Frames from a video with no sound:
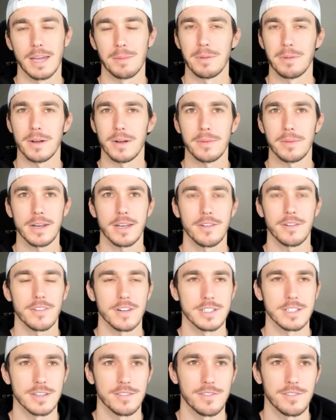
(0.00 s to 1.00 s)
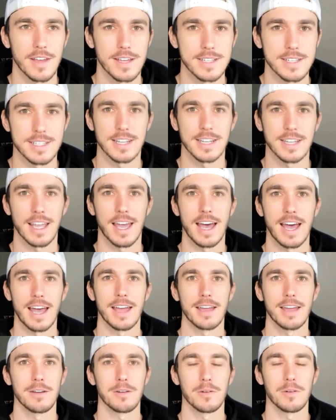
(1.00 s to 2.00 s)
pretty big difference in facing a
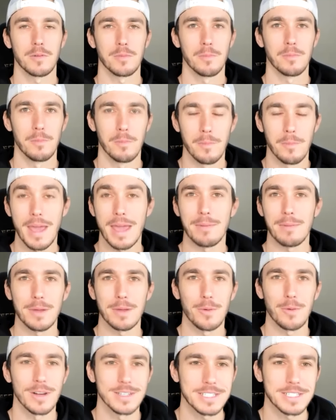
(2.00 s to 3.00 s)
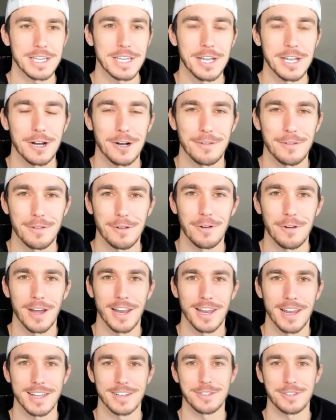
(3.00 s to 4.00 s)
guy maybe once a year if you run
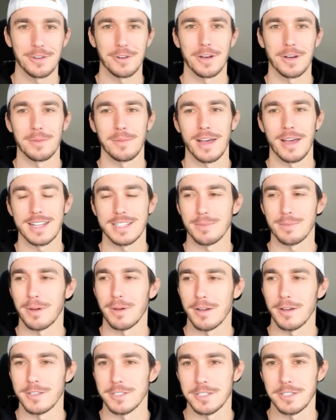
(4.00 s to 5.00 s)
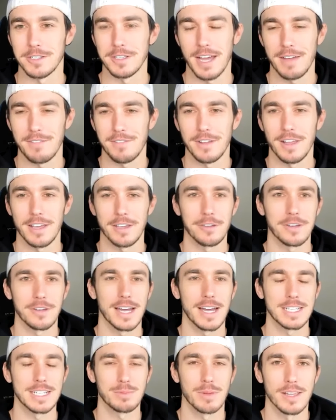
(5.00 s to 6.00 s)
into him, as opposed to I feel like you
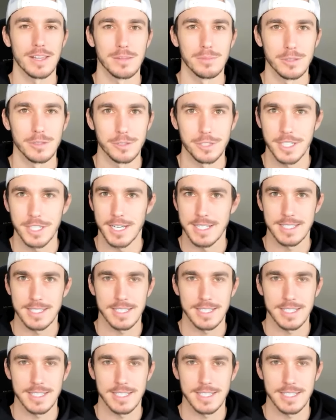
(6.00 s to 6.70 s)
guys play the Blue Jays